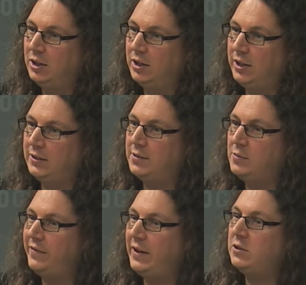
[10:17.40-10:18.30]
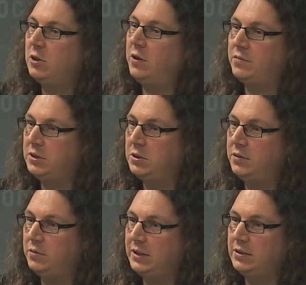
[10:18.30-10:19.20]
In some way, there is a lot of research,
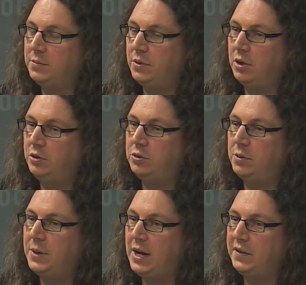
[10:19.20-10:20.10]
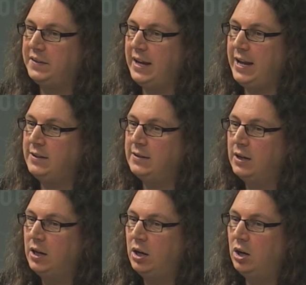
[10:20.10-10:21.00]
for example, on dropout
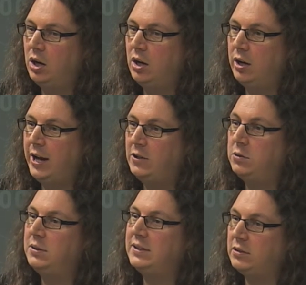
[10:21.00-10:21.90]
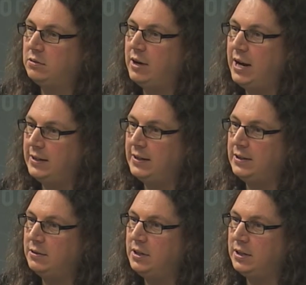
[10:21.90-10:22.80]
and success rate at
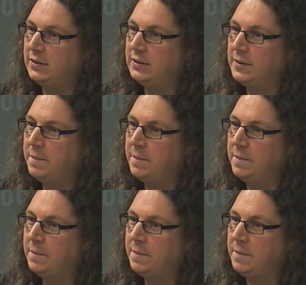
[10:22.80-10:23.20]
degrees.